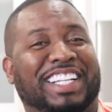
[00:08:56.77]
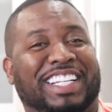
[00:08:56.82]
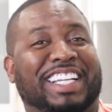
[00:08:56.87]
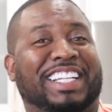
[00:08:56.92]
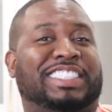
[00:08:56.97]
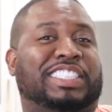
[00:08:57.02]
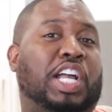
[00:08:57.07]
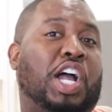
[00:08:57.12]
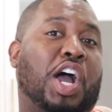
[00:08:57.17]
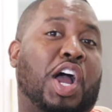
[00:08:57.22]

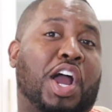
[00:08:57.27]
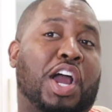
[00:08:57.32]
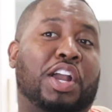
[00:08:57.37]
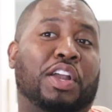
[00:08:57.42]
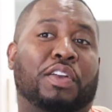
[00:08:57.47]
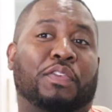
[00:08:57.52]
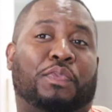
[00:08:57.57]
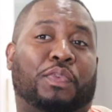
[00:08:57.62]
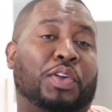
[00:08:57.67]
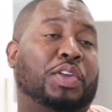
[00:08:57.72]
it's
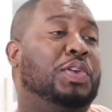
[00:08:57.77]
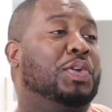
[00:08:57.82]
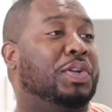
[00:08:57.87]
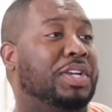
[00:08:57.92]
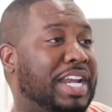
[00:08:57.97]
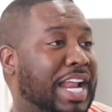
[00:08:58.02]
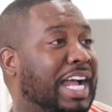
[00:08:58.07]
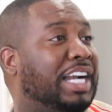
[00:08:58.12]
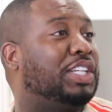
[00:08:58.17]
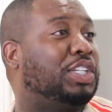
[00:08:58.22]
hard for
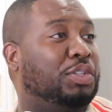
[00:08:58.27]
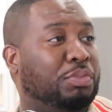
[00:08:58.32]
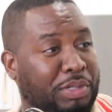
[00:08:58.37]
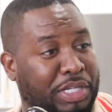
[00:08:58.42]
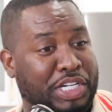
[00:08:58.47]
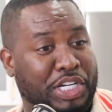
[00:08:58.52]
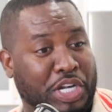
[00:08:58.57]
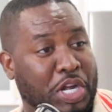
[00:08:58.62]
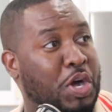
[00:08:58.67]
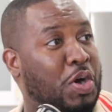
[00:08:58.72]
you not
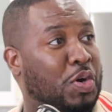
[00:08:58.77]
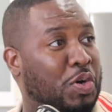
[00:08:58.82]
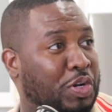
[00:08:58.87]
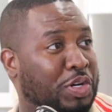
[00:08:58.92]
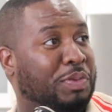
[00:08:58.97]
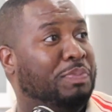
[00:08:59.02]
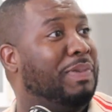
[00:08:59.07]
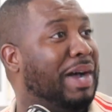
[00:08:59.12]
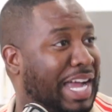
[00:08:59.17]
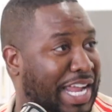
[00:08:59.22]
to be
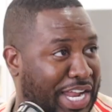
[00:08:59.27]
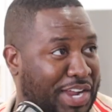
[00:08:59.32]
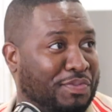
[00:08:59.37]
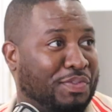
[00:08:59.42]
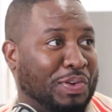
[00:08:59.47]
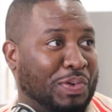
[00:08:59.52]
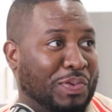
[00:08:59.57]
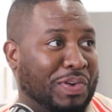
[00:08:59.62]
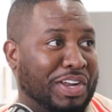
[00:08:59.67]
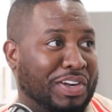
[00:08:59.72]
known by
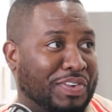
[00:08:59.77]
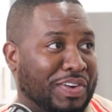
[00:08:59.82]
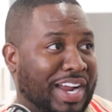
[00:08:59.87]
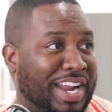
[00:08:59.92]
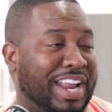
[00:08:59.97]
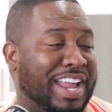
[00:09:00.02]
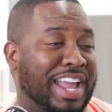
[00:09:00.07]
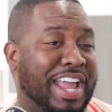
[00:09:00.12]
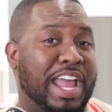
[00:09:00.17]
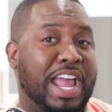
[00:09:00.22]
everyone.
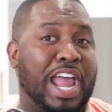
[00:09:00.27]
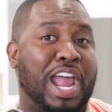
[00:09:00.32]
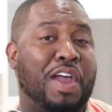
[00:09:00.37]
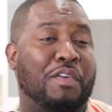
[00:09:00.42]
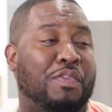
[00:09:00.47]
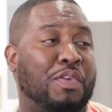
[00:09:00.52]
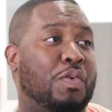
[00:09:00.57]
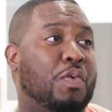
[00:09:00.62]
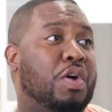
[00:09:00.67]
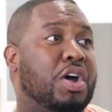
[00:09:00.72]
Right?
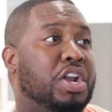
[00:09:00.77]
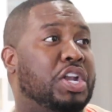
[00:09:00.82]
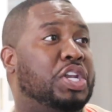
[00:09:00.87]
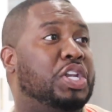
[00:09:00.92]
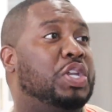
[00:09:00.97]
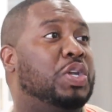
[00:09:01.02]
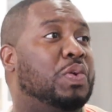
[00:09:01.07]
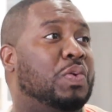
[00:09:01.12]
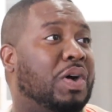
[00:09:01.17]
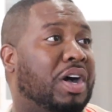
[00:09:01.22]

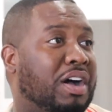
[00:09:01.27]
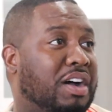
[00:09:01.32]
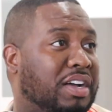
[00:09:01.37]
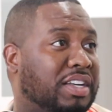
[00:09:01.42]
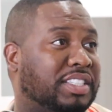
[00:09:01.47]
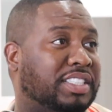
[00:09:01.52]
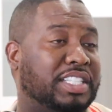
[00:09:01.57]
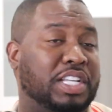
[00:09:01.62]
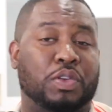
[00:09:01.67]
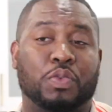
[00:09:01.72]
Everyone knew
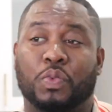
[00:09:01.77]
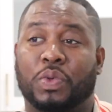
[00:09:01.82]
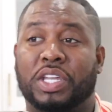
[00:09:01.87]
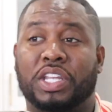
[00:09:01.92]
us,